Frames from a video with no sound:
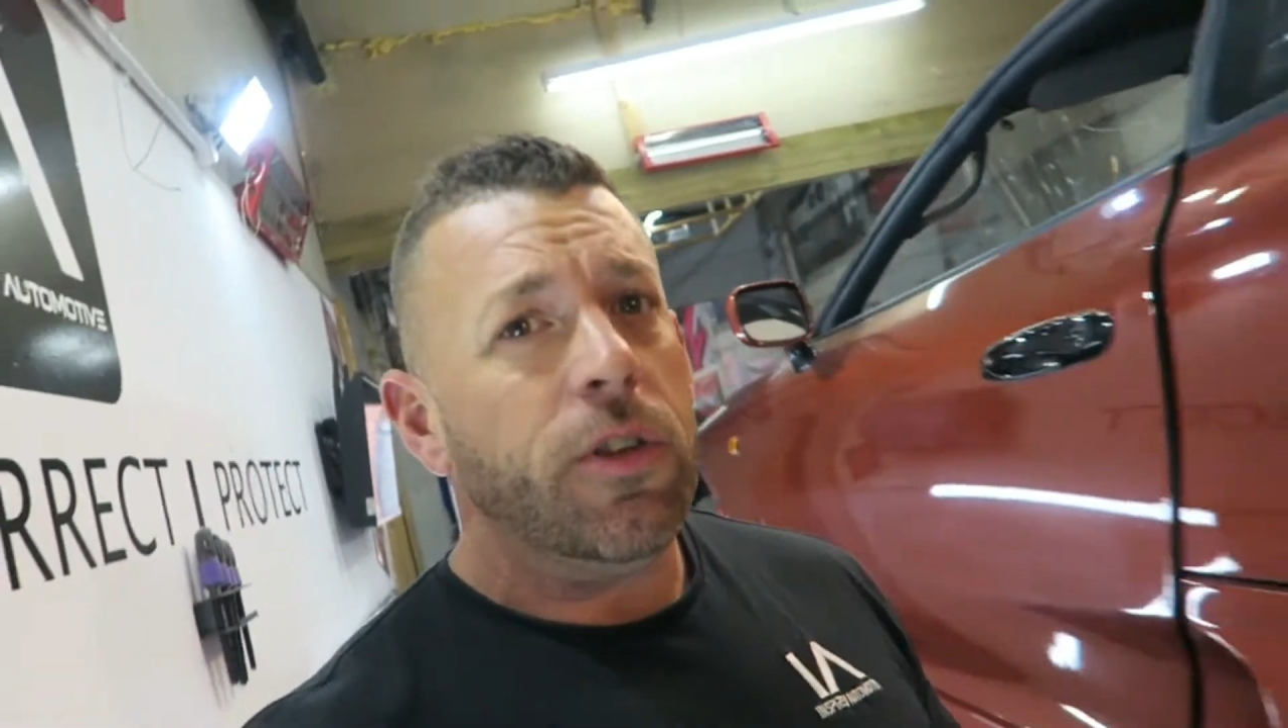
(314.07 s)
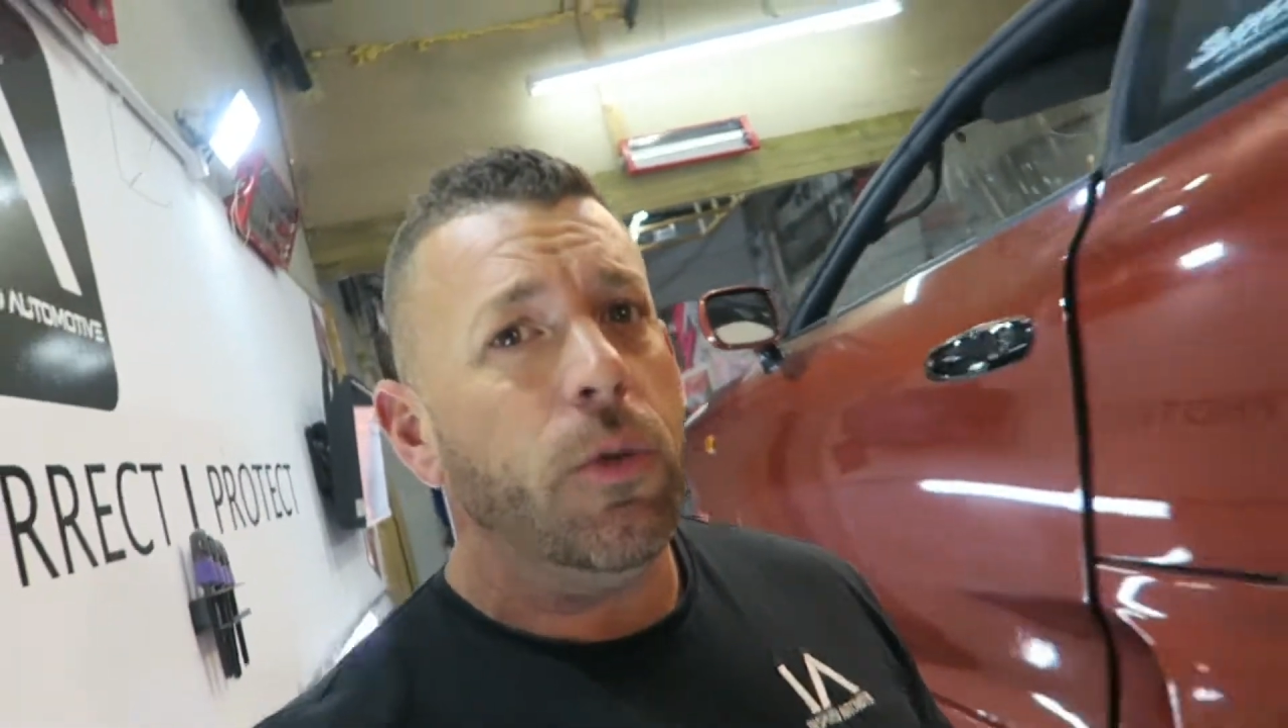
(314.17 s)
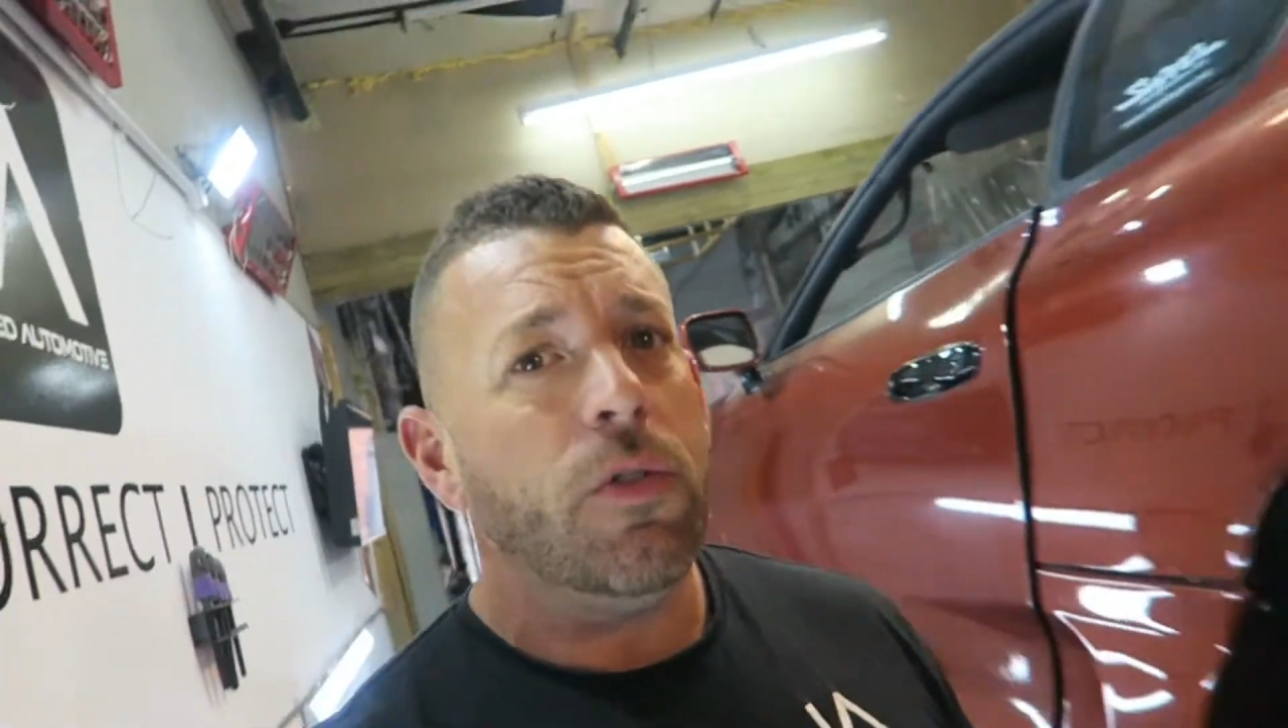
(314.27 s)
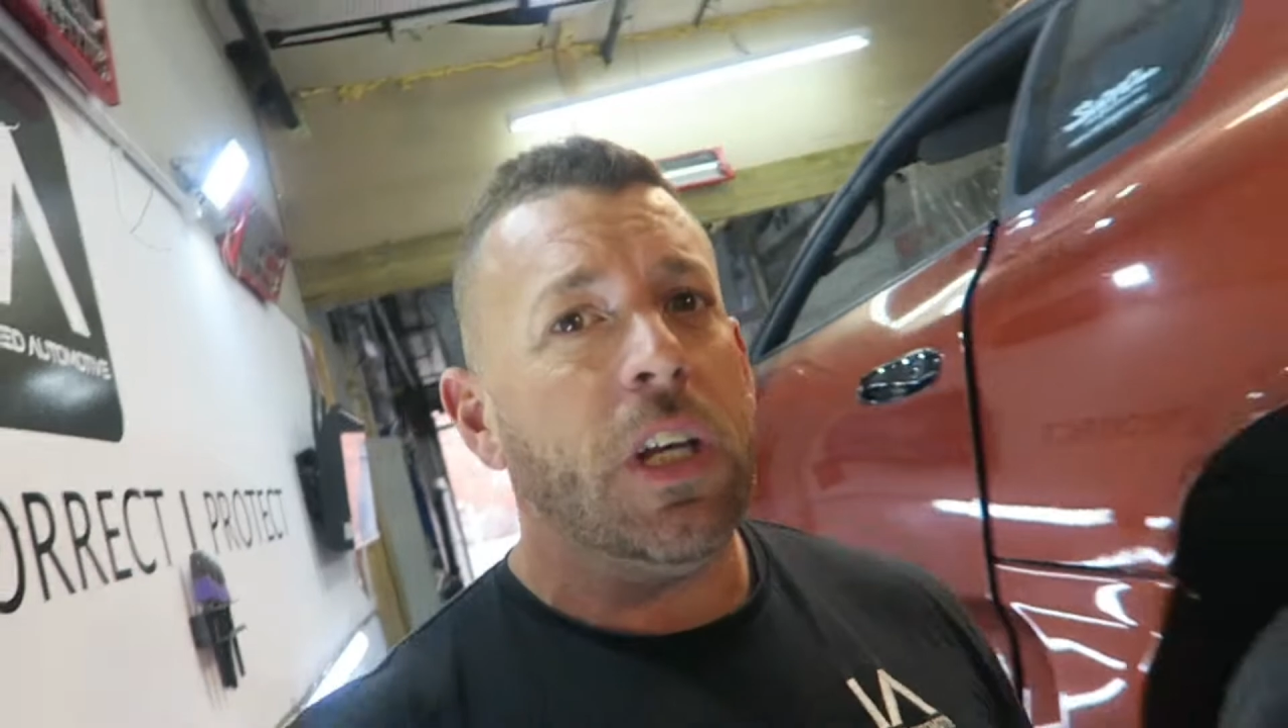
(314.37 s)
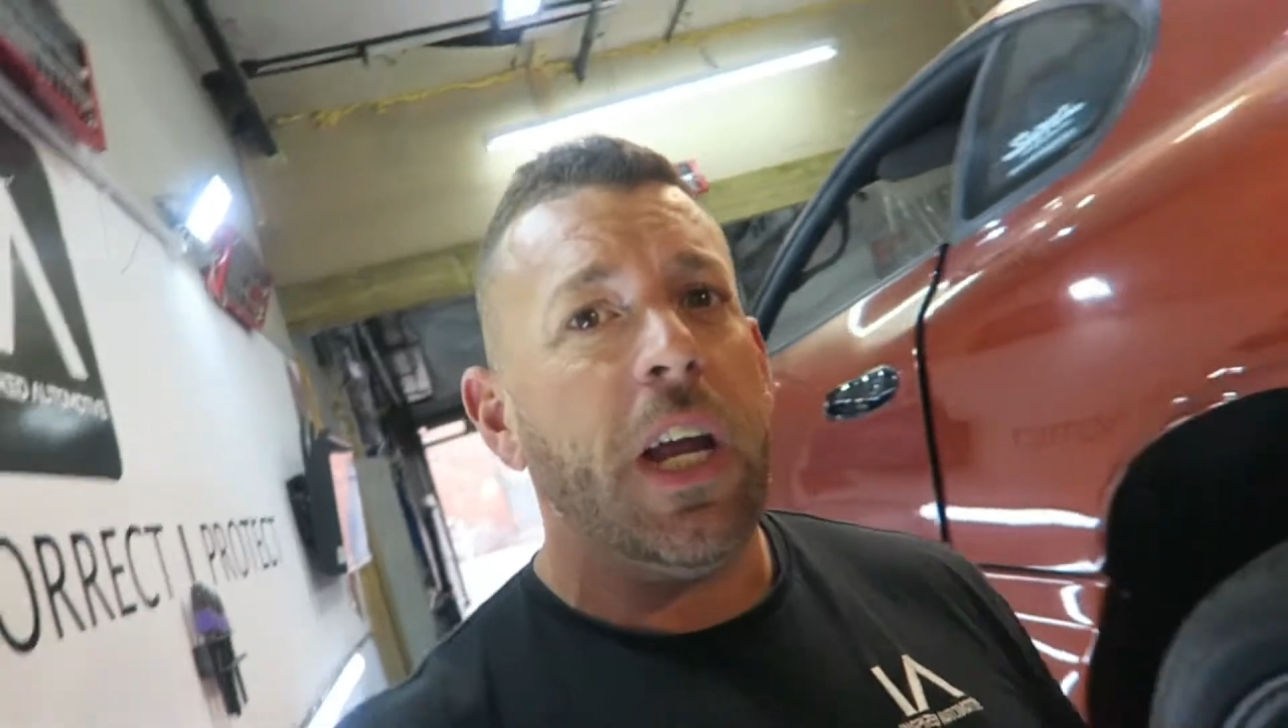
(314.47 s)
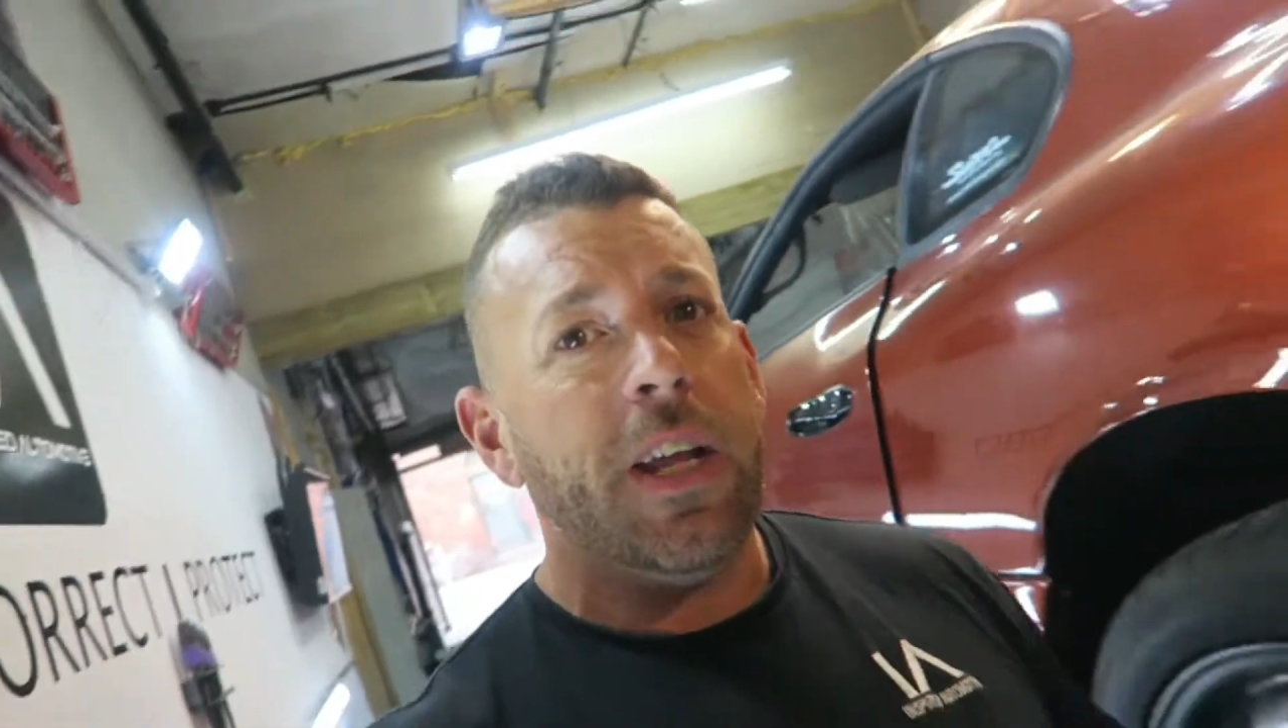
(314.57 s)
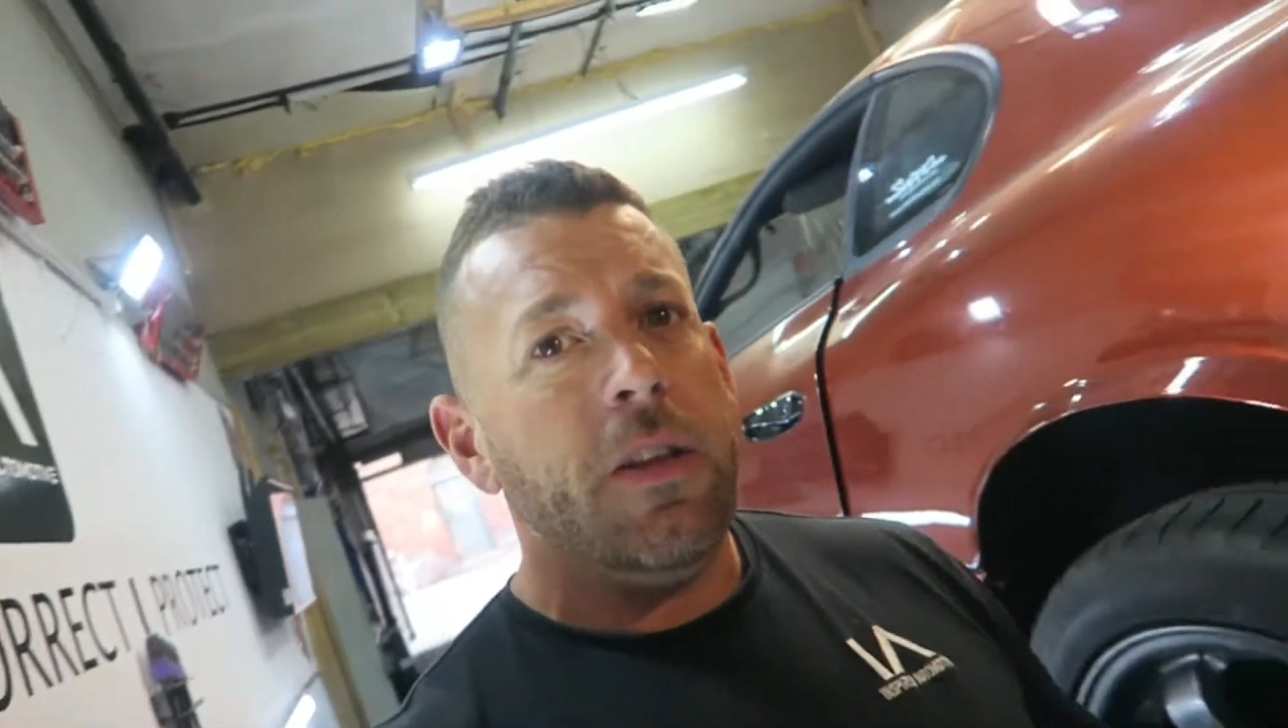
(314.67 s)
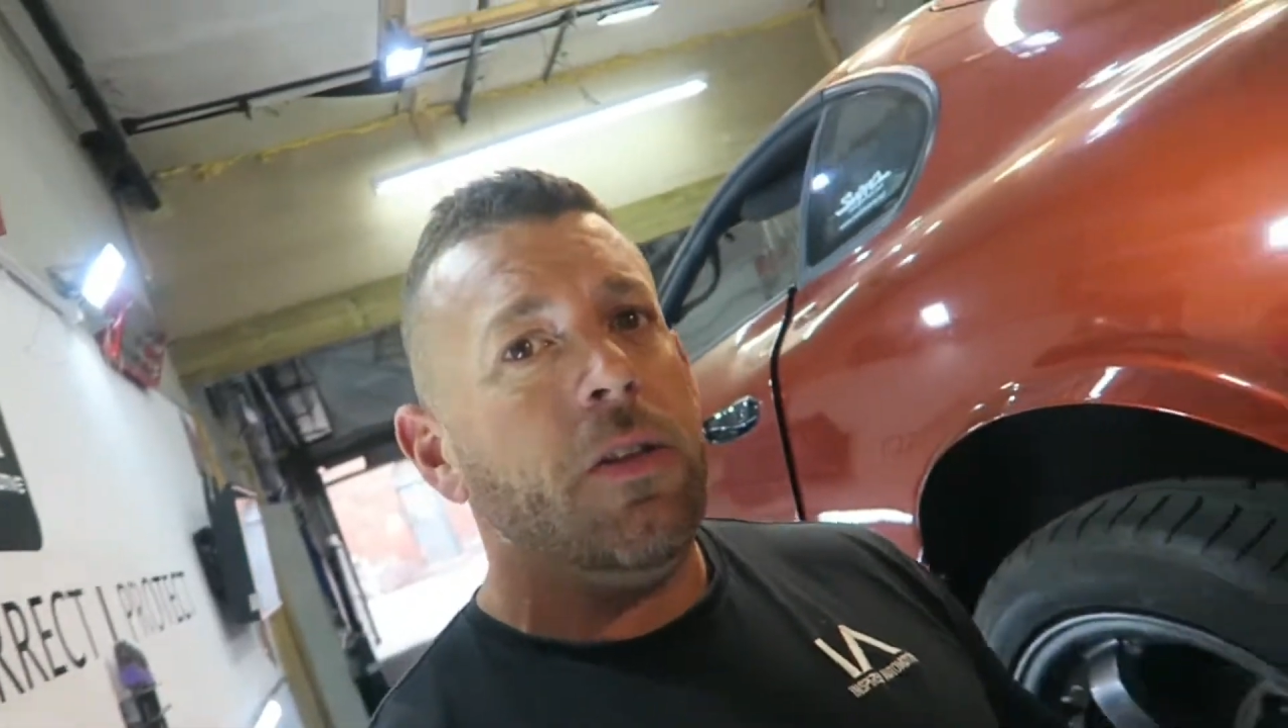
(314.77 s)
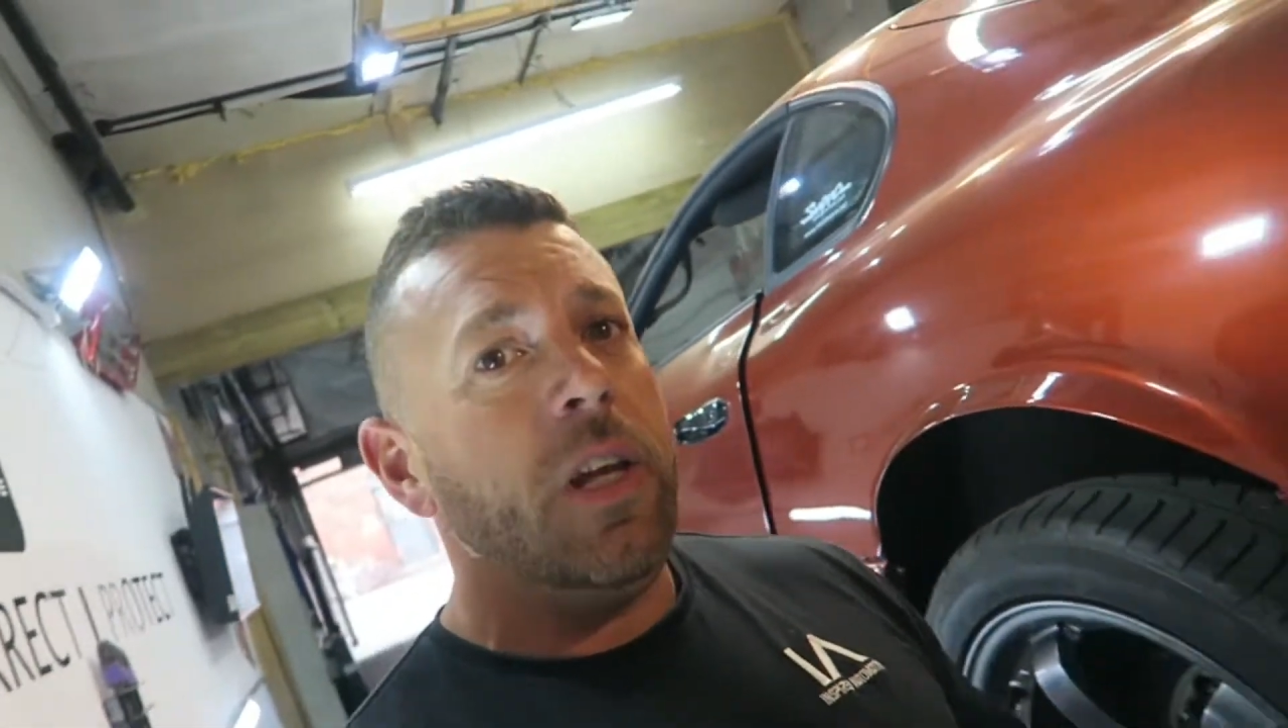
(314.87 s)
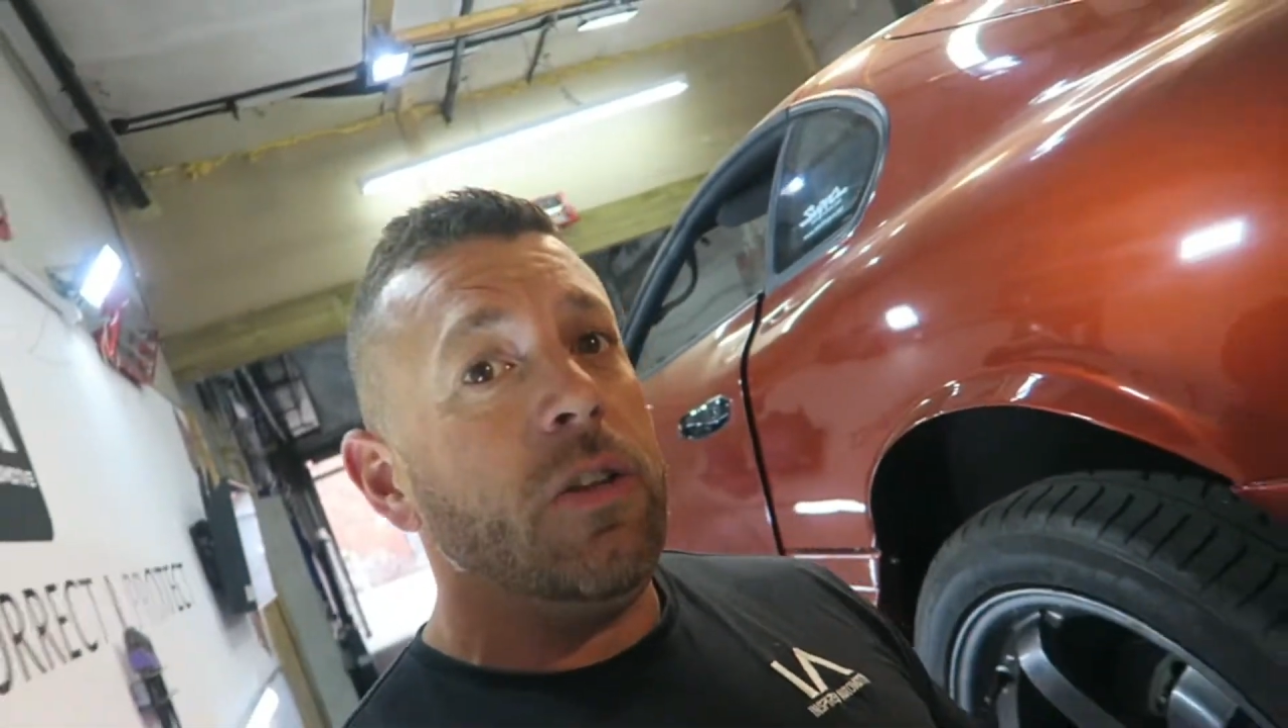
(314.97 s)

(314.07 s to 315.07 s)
to do to get it